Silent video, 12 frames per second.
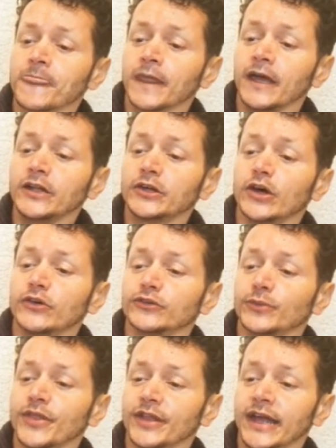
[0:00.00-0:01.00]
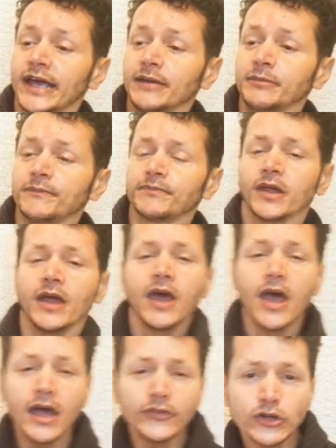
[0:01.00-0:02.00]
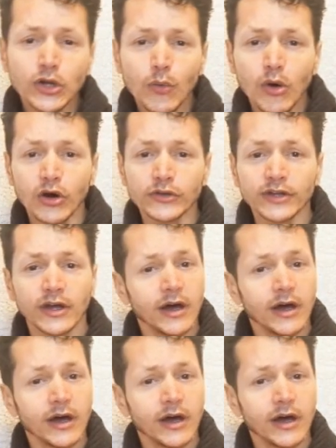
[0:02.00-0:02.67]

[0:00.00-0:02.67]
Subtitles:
It goes with the name. And you know what?